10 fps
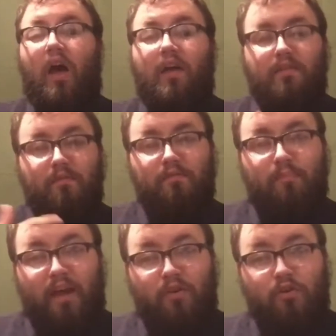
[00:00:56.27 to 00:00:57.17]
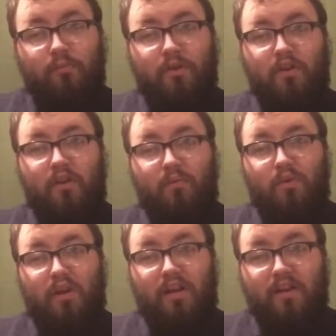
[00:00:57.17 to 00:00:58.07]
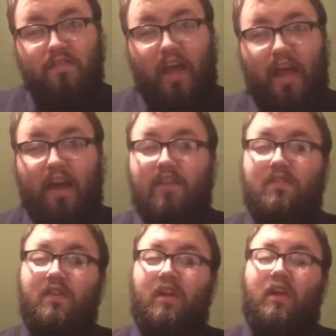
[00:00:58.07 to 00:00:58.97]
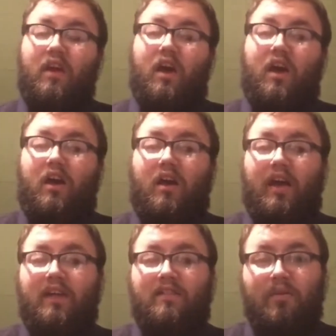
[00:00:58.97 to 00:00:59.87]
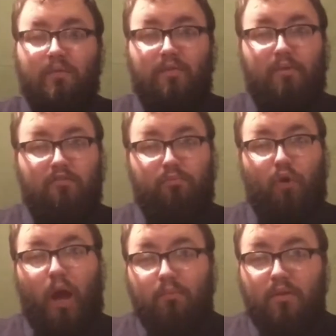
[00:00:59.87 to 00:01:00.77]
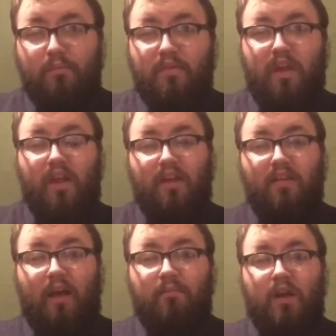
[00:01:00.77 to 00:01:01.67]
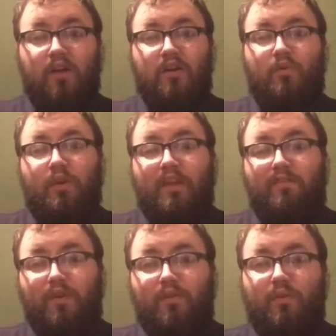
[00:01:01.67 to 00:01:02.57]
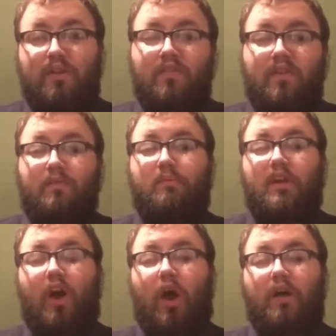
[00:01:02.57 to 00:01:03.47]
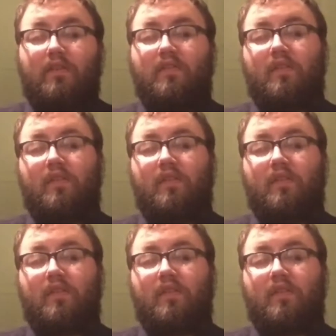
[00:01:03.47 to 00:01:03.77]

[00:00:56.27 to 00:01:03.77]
Some of my own community were getting attacked and there was a bunch of problems. And I'm not going to go any further in this because